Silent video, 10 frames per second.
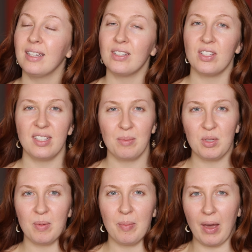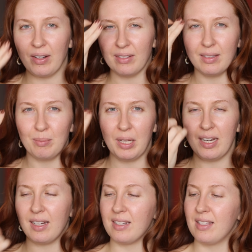It just seems to be better than
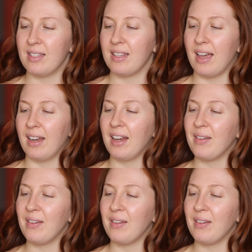pinning it to the side.